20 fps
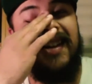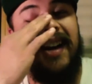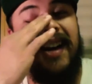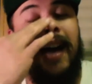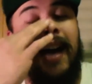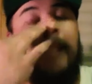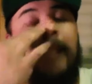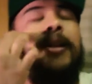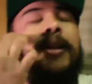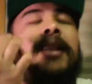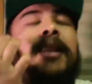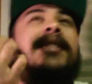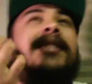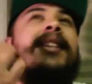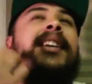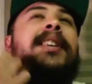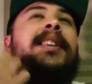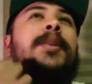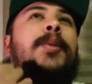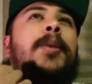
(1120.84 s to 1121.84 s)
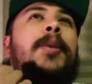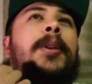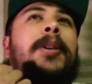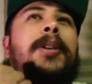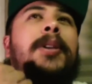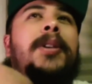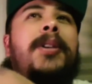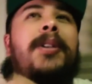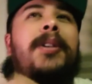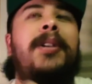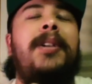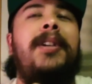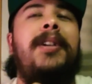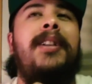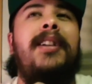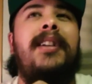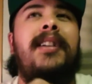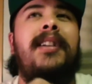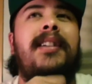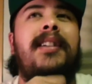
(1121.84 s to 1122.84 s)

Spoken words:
I'm going to say the word